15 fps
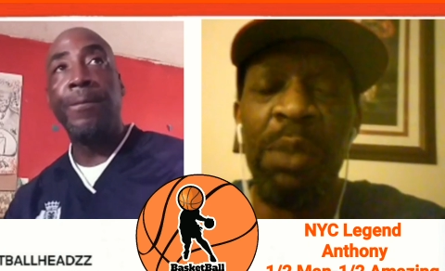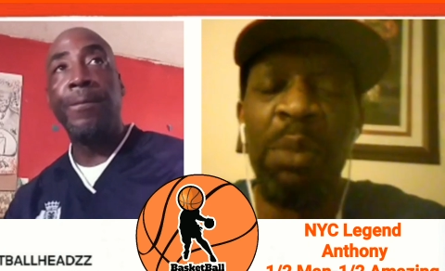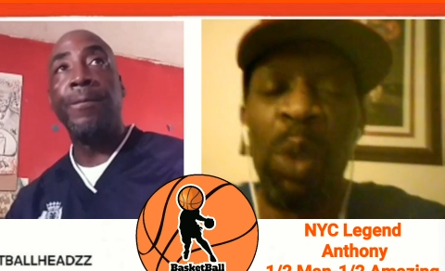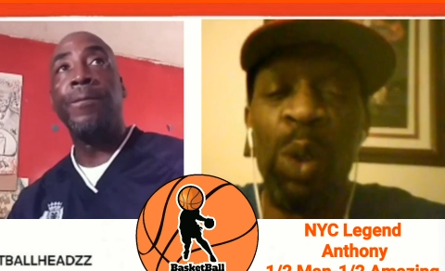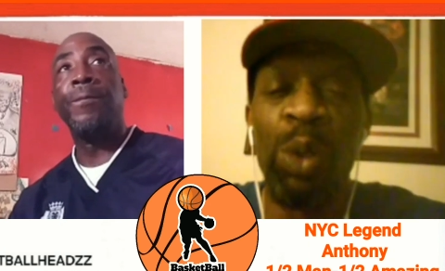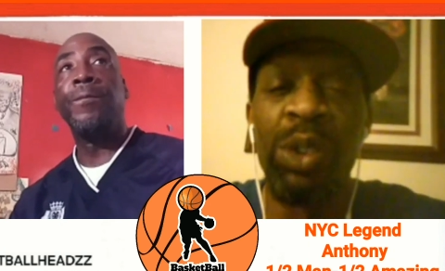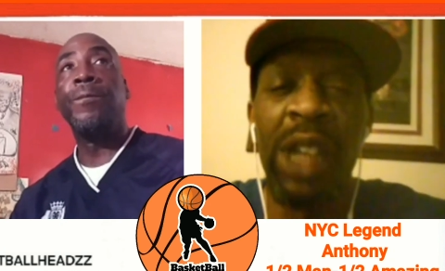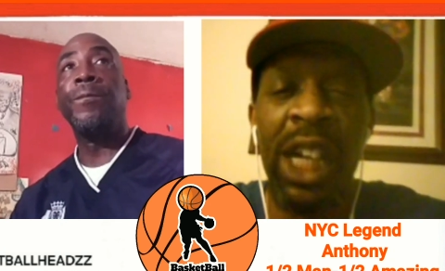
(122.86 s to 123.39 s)

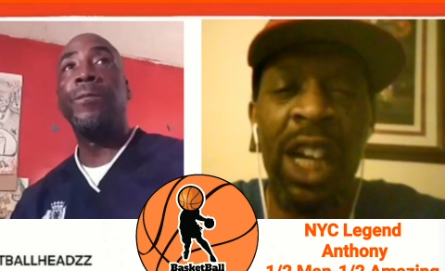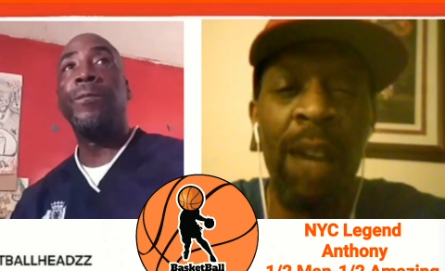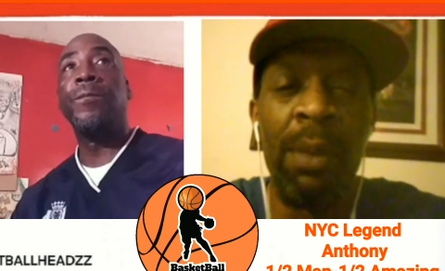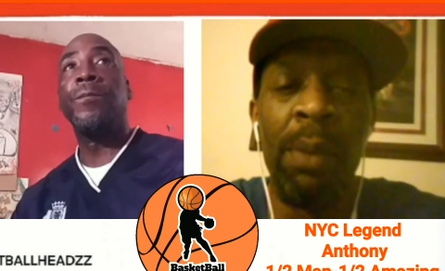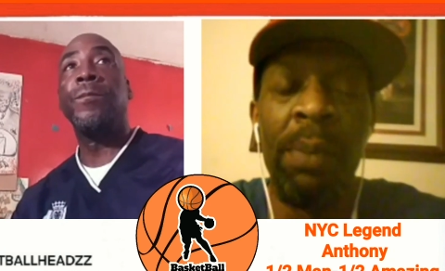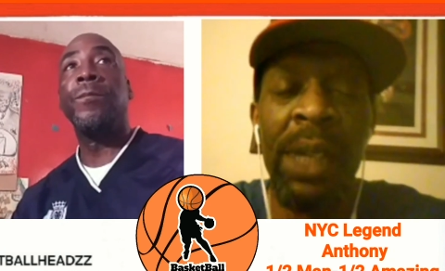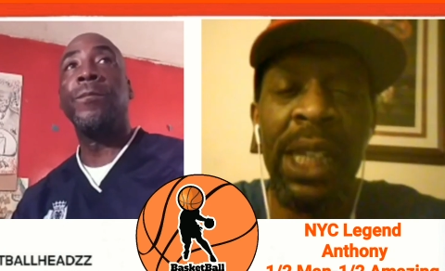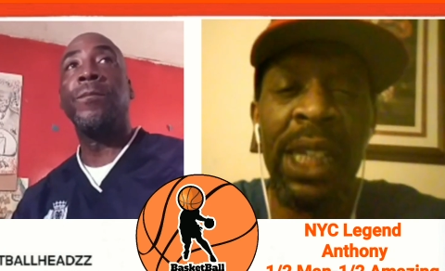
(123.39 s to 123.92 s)
Speaker 1: moves that come
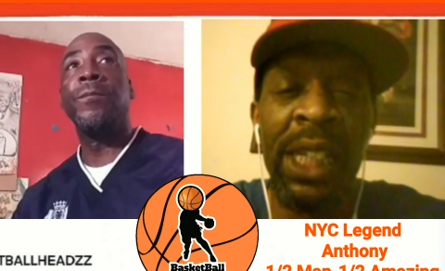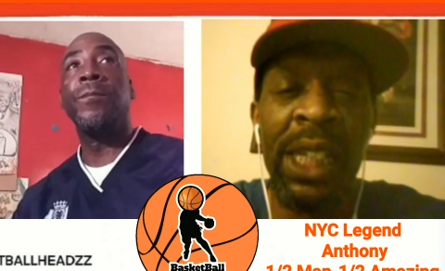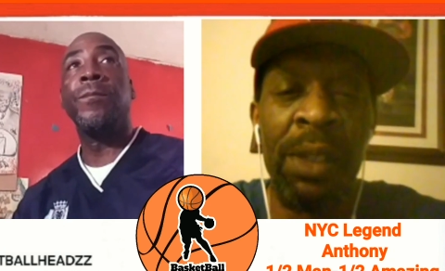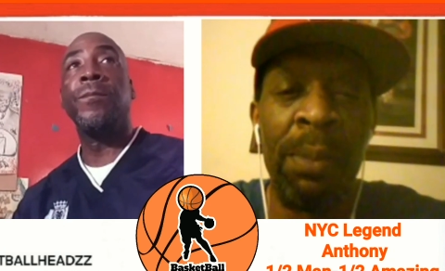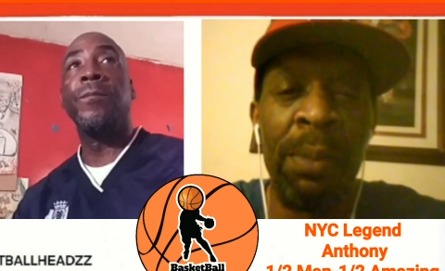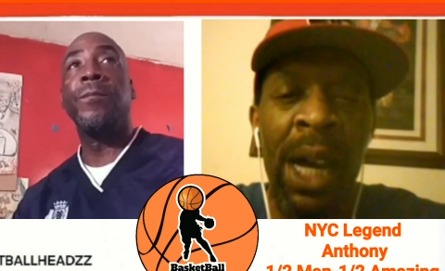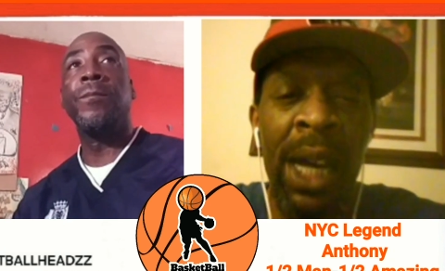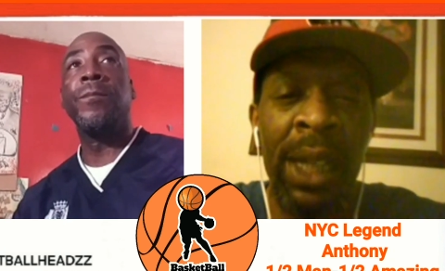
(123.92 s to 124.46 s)
immediately to
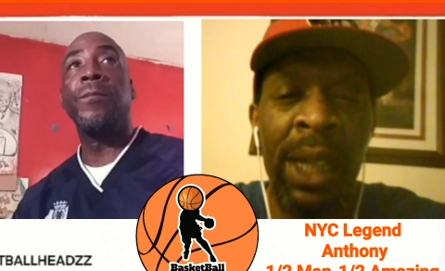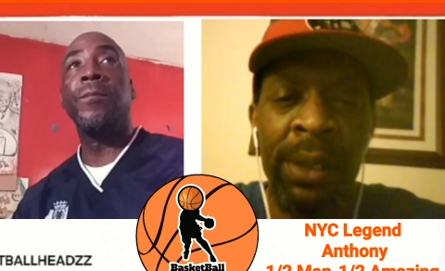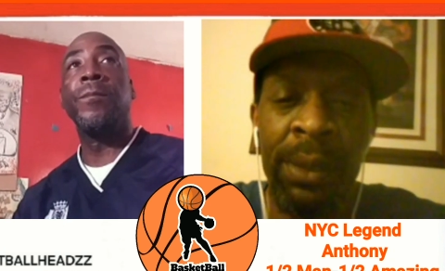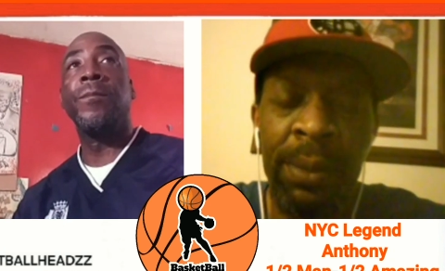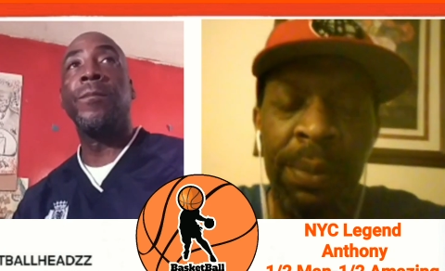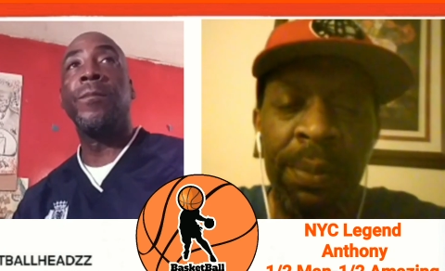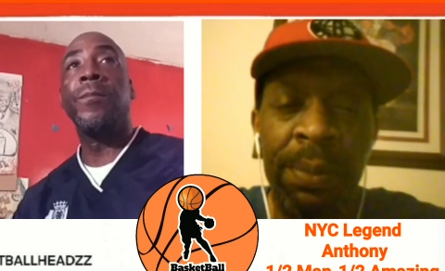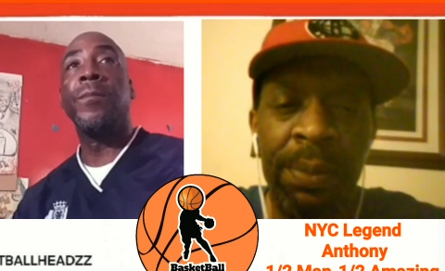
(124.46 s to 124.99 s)
mind.
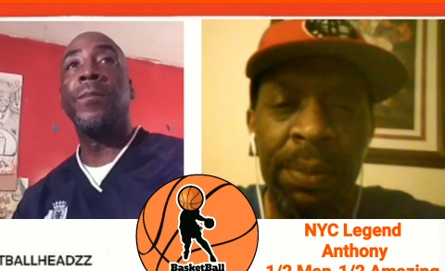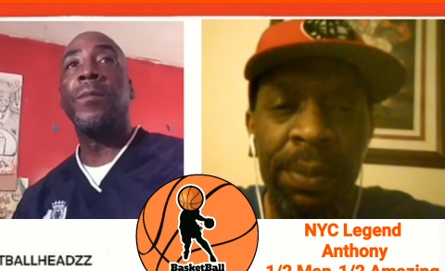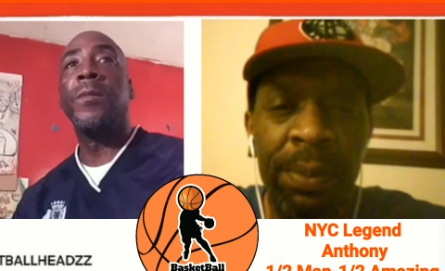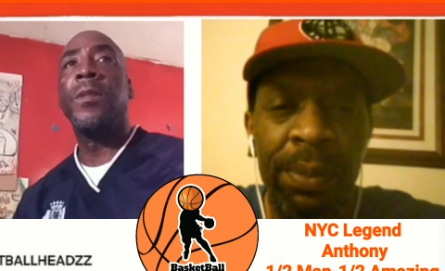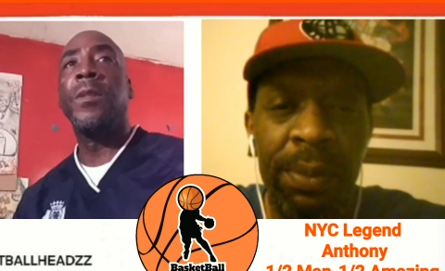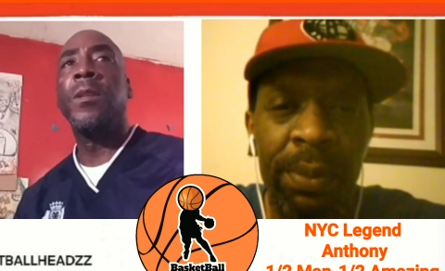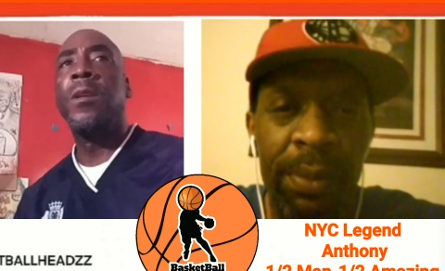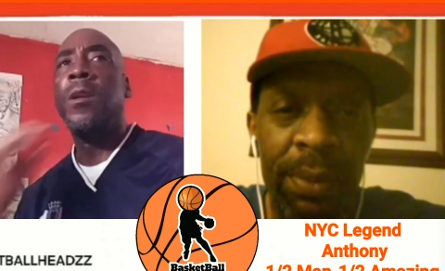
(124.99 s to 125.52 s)

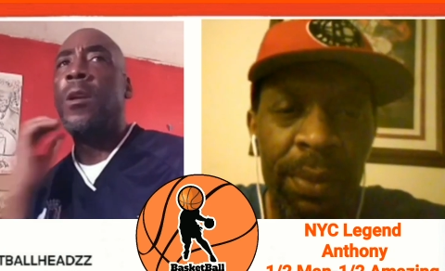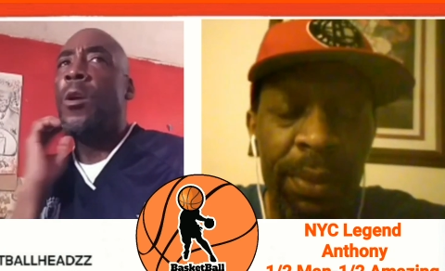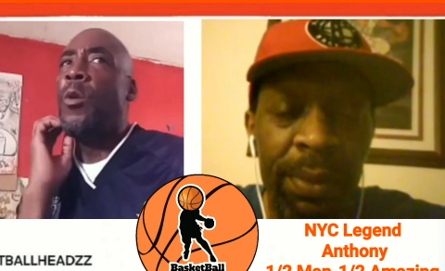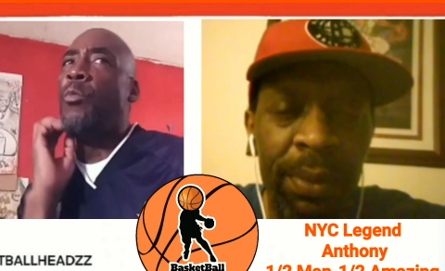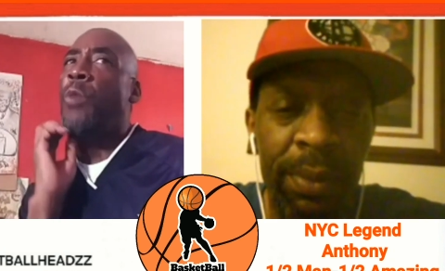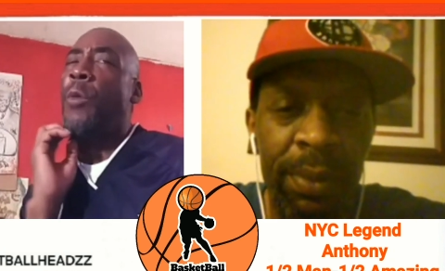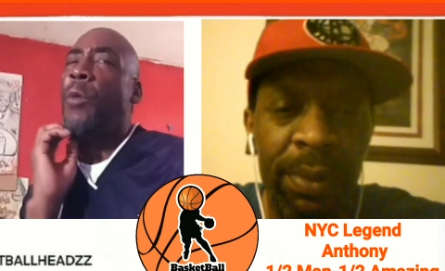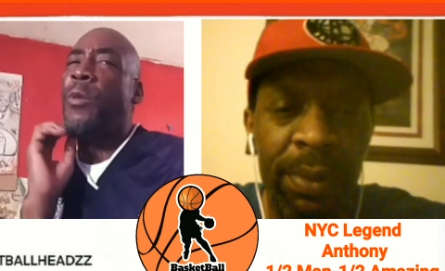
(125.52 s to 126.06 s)

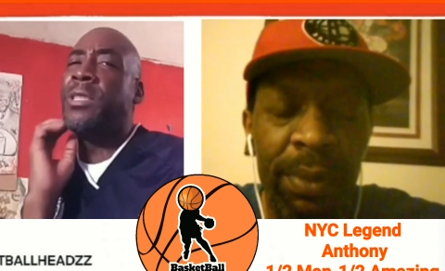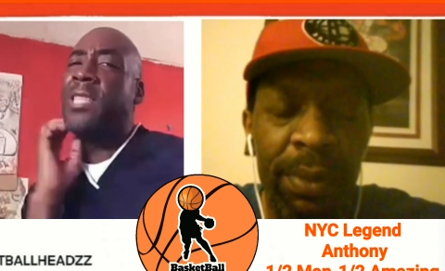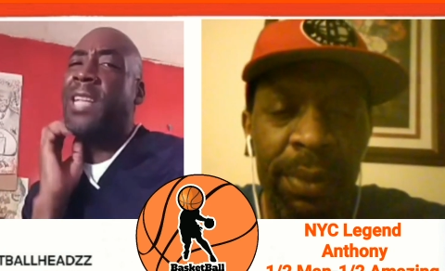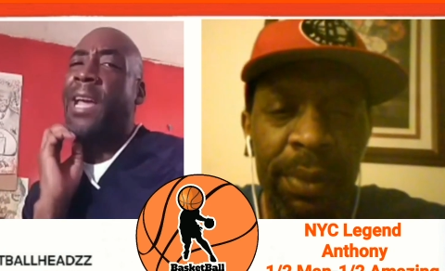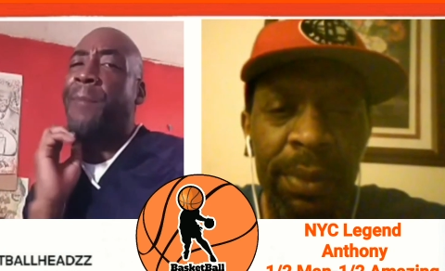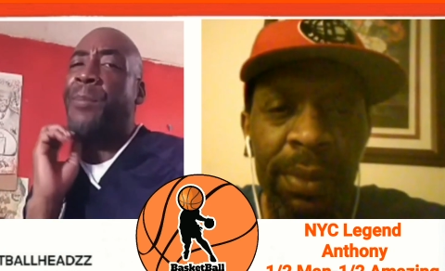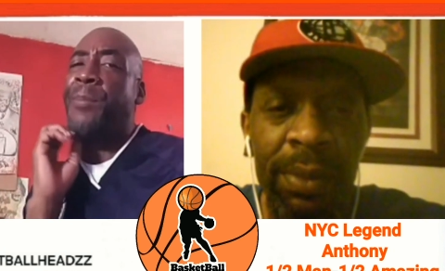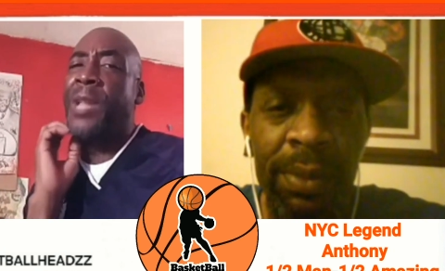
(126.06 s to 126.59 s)
Speaker 2: What was it
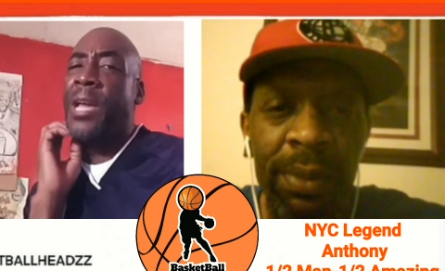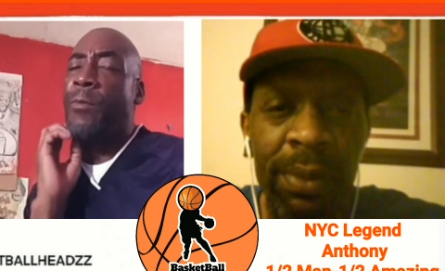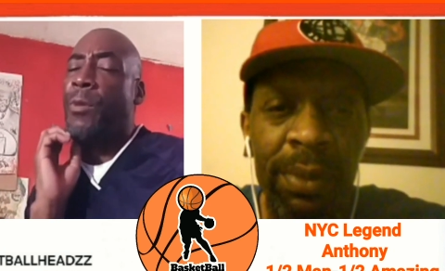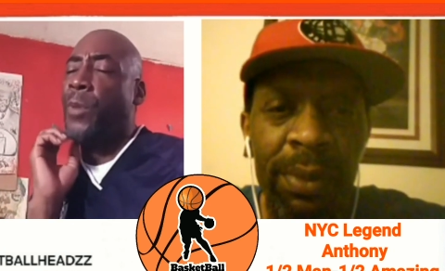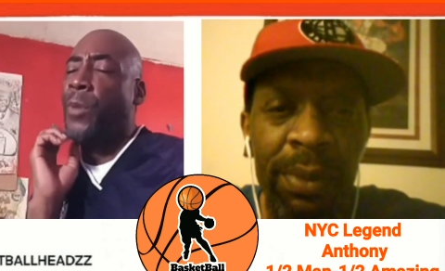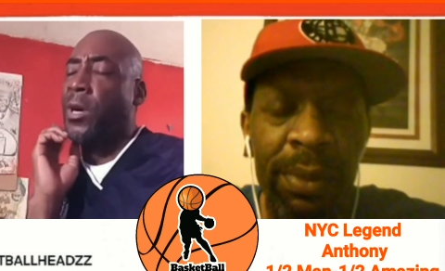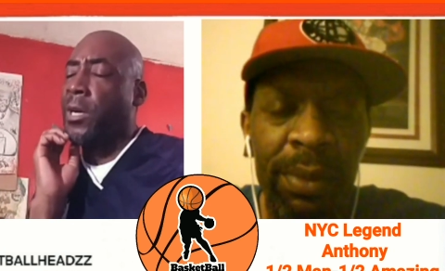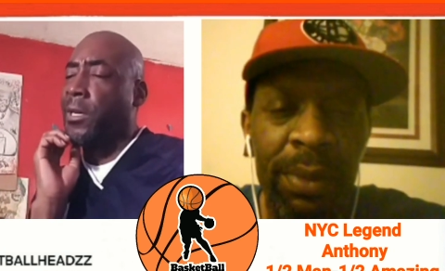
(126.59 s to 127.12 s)
like playing with
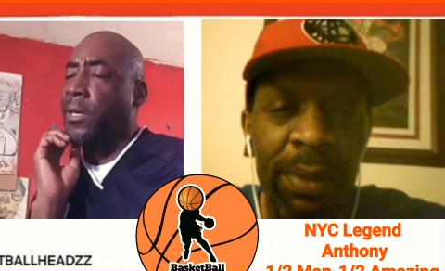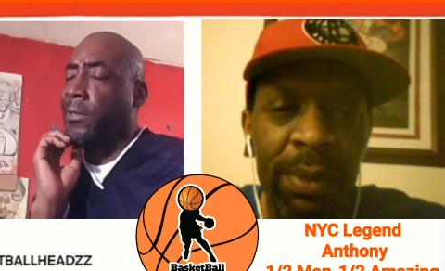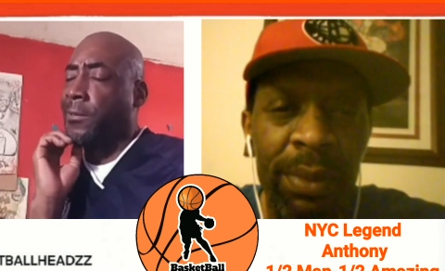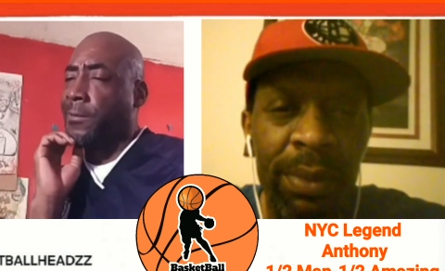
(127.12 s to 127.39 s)
Booker?